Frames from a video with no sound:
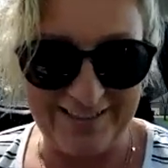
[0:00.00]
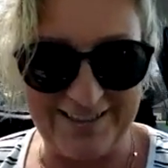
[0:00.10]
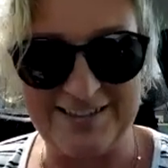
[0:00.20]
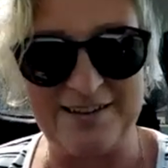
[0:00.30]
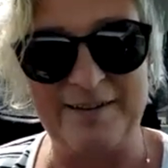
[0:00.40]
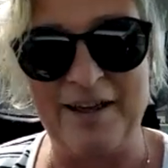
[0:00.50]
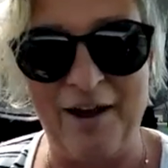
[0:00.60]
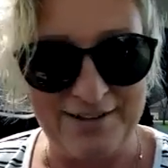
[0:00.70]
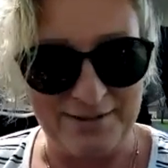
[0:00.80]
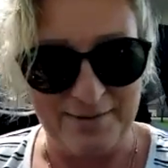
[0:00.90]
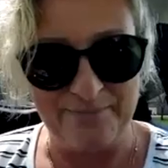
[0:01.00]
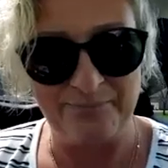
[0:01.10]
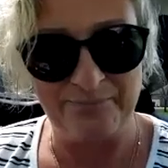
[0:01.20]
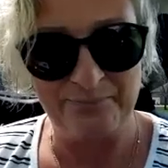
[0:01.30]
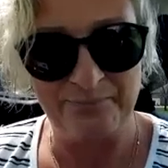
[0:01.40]
It's going to be awesome.
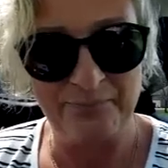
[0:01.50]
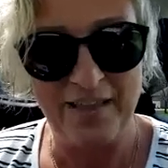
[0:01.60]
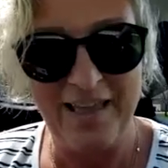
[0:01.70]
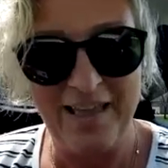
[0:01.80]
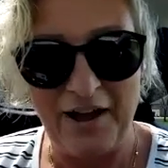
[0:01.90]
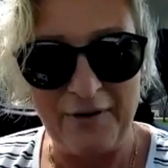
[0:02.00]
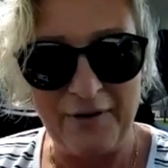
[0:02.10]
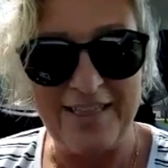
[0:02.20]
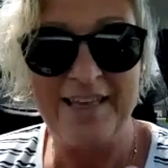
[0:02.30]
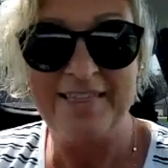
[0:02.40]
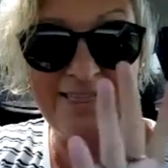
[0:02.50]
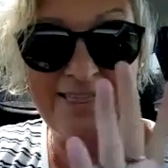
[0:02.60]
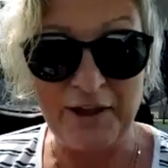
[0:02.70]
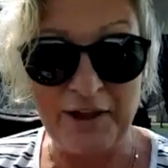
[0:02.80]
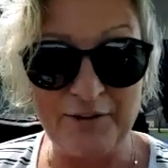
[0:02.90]
All right.
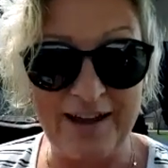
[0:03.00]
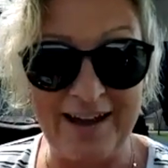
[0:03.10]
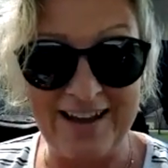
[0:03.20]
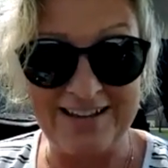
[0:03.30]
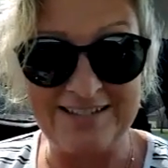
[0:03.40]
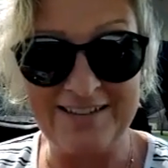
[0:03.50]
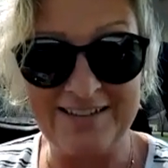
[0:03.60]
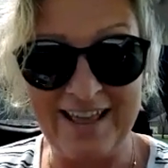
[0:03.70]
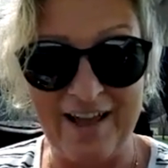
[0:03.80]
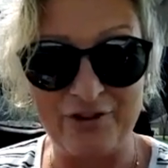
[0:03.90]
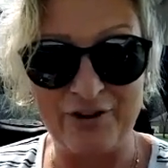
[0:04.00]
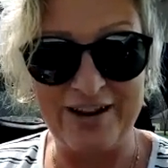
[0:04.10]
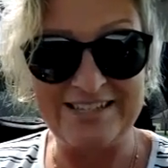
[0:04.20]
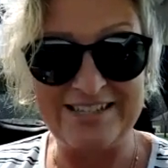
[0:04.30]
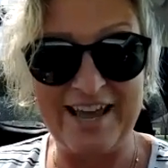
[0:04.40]
Thank you, guys. Have a
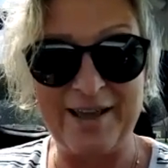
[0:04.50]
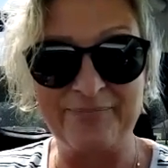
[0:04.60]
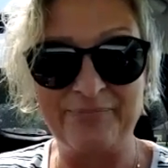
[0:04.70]
great day.